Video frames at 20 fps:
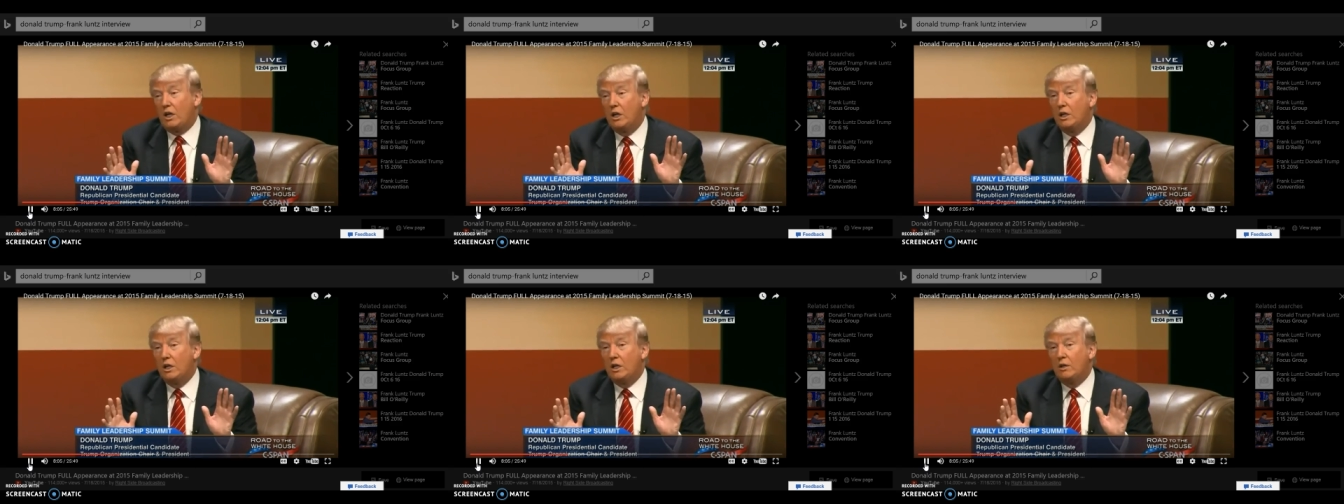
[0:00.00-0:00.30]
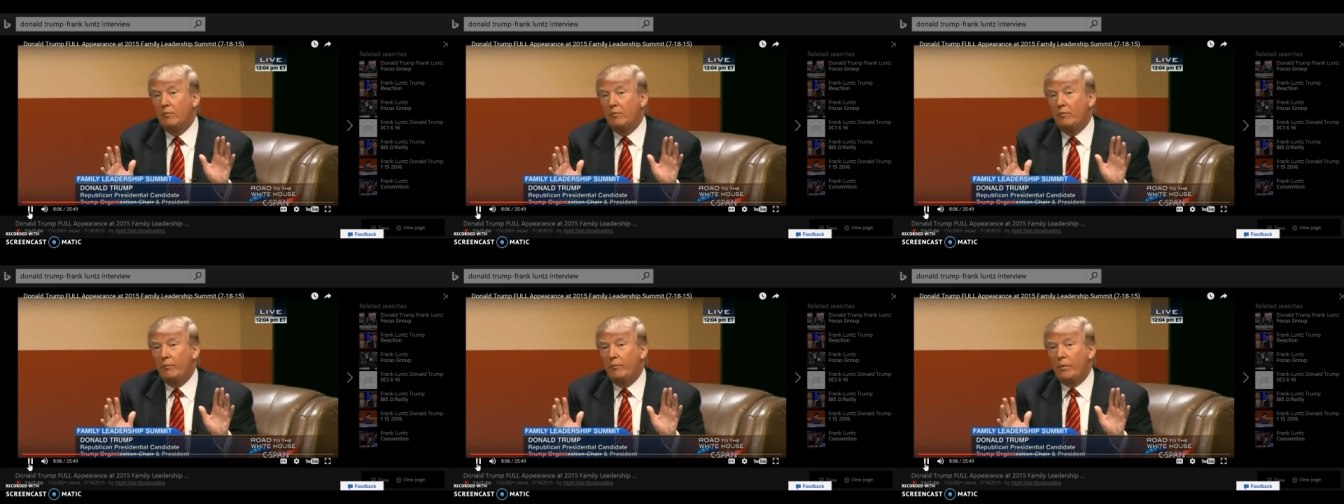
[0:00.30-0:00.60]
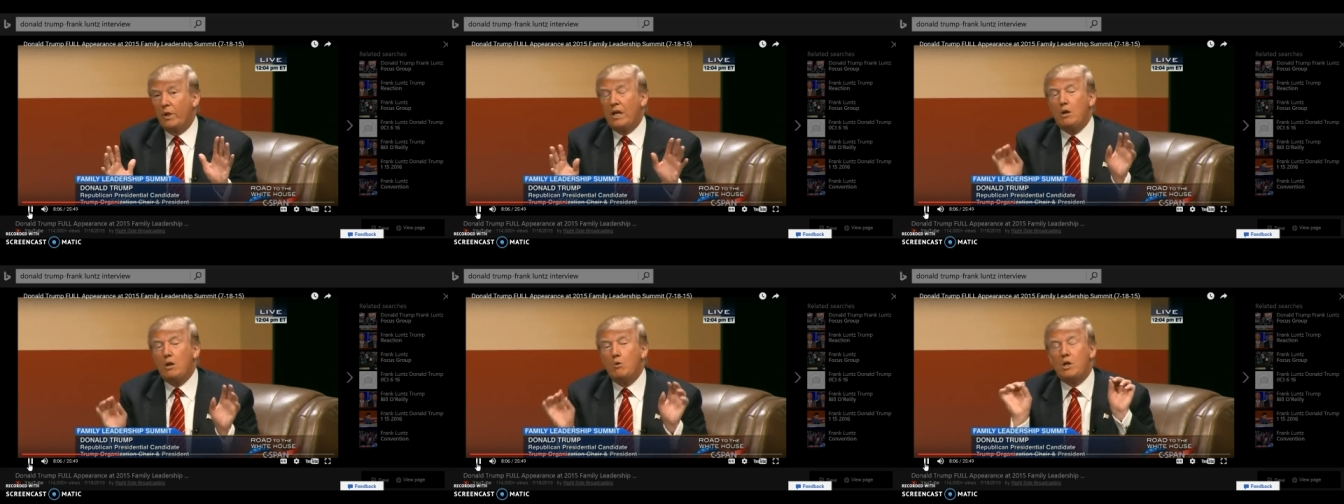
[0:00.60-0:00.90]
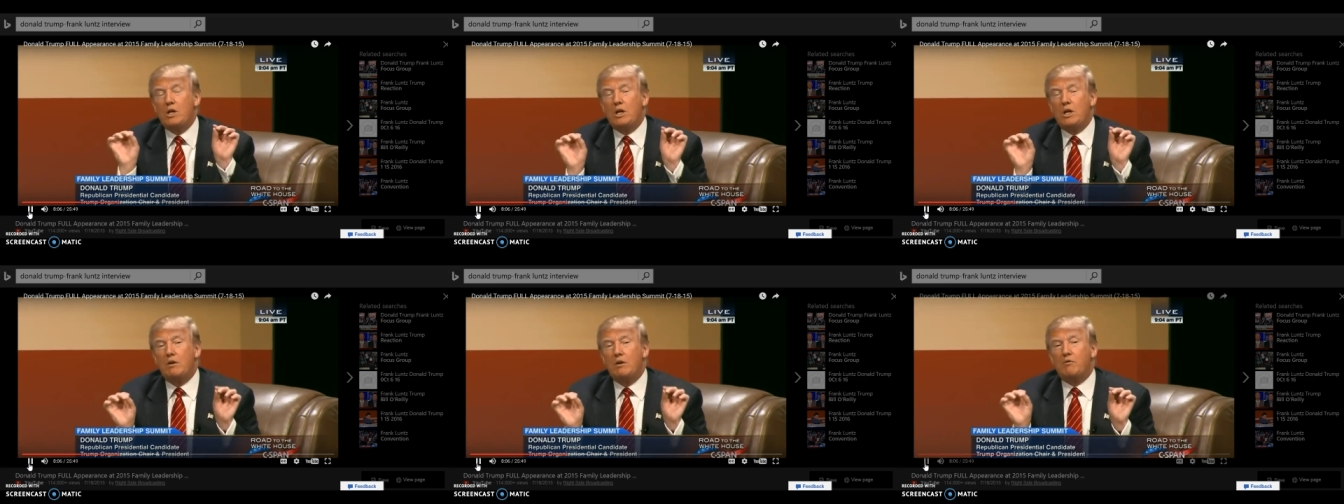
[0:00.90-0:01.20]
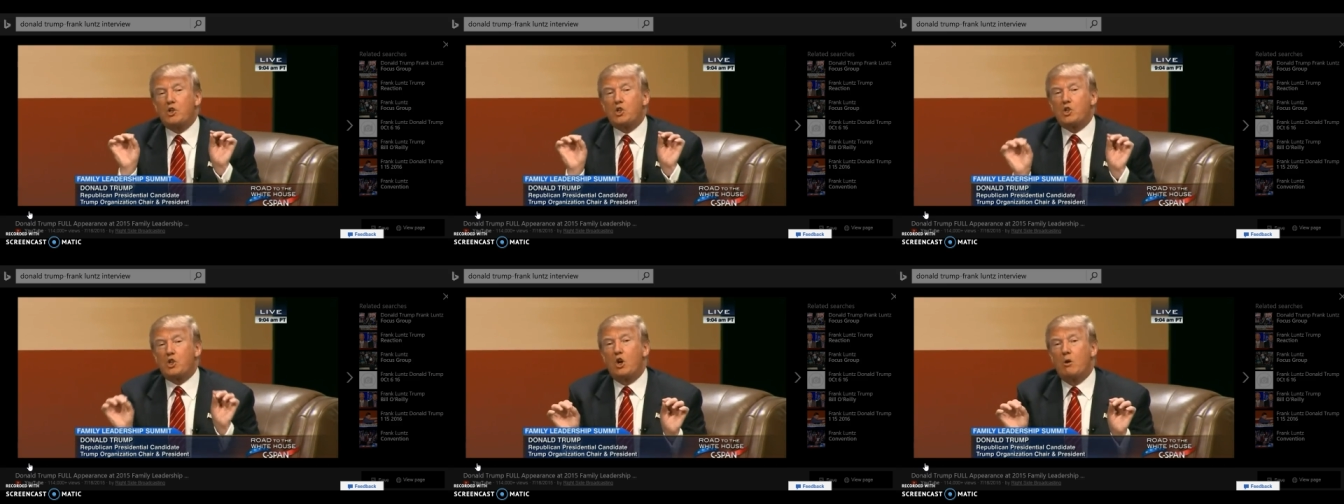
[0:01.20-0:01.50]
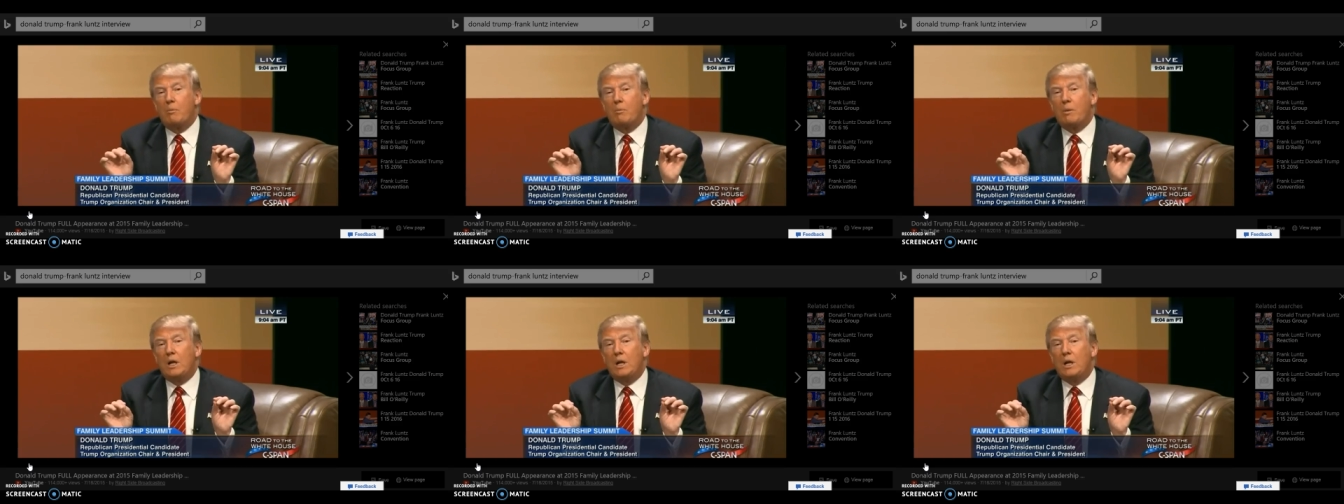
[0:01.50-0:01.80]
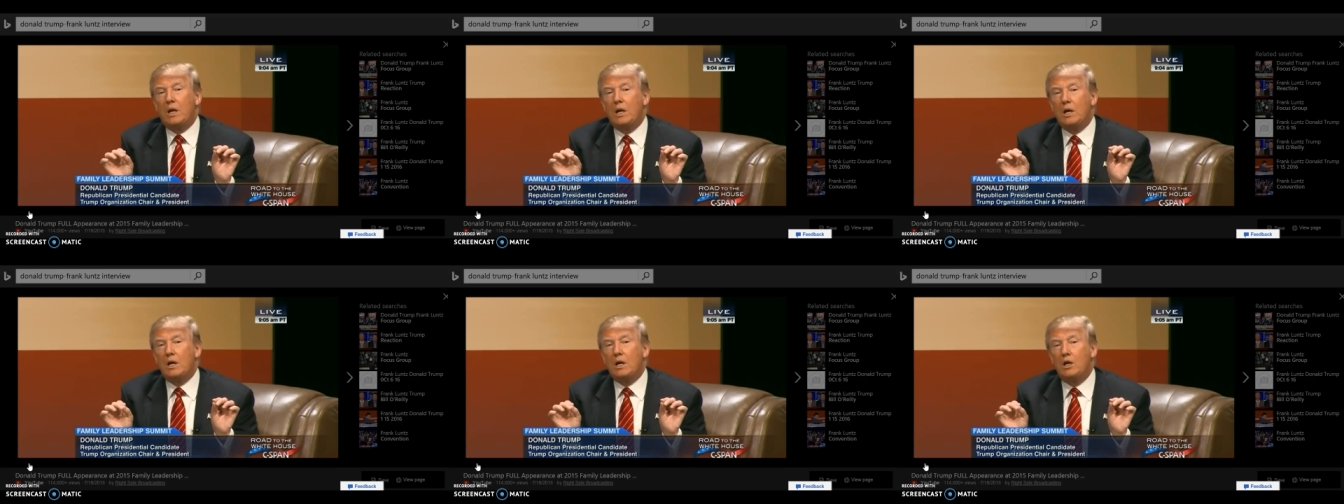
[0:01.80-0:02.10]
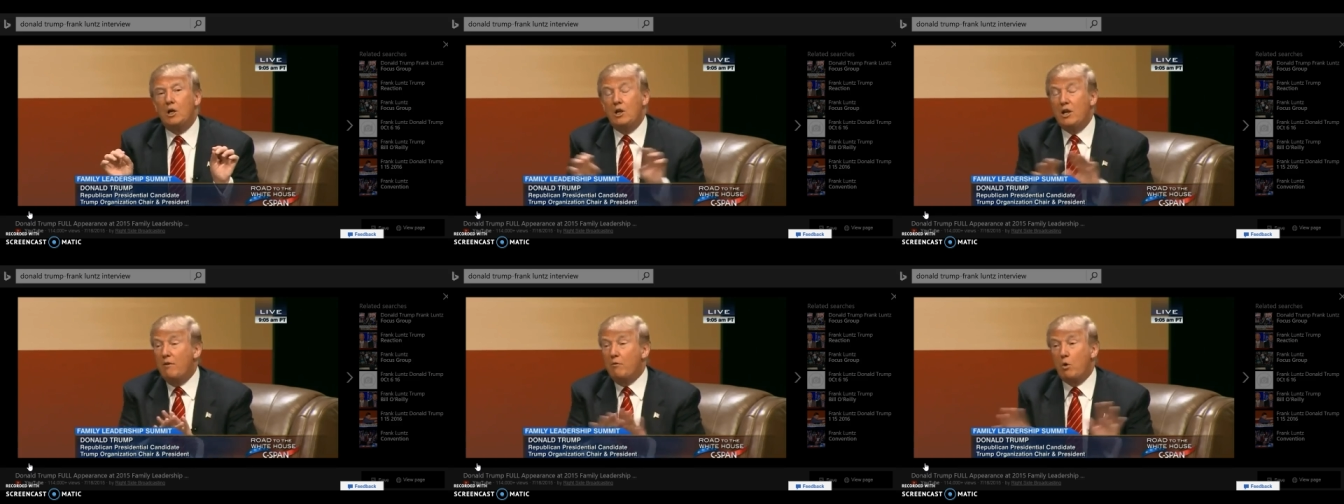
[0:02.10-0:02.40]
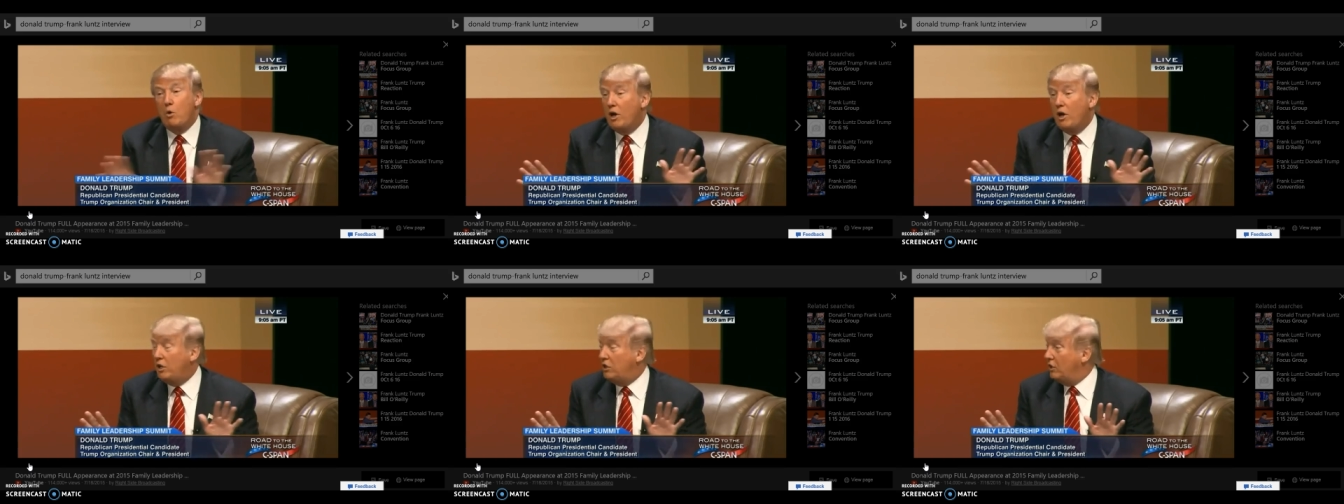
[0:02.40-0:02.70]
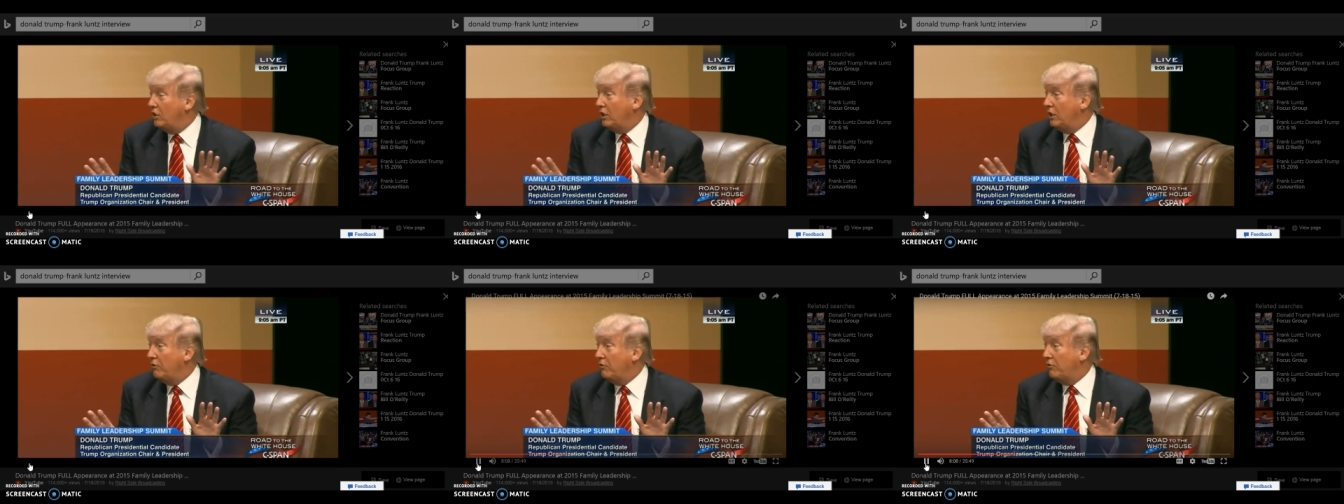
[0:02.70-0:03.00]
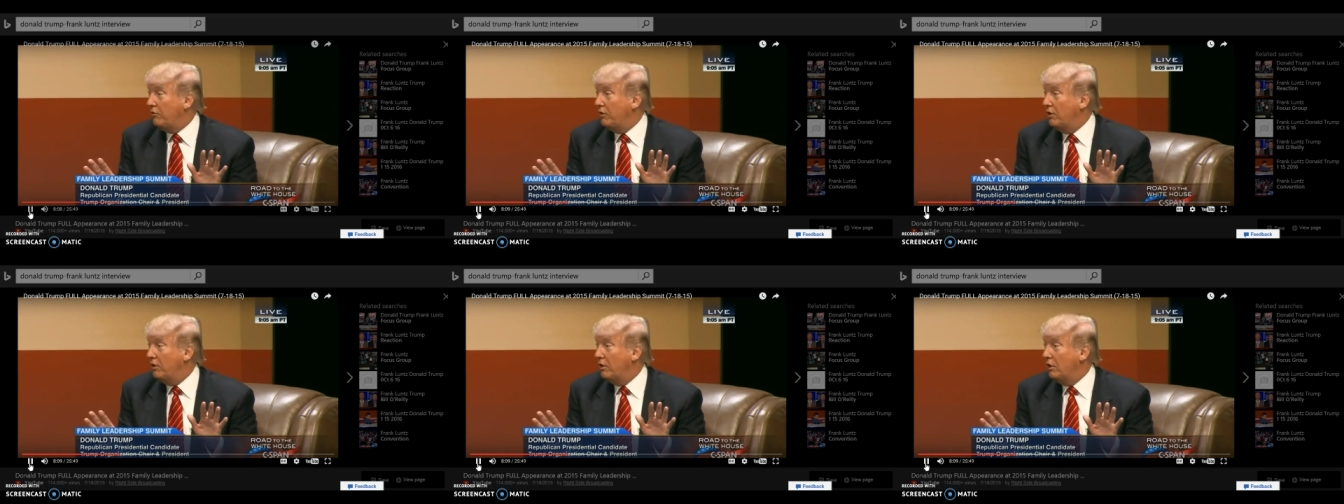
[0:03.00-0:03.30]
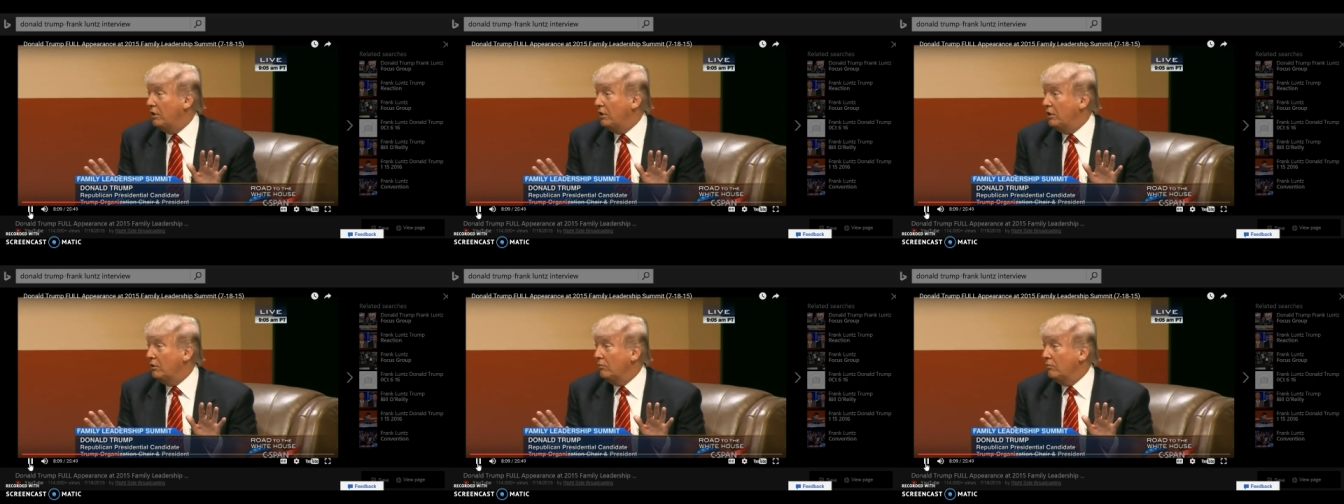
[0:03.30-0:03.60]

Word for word: He would give a sermon you never wanted to leave.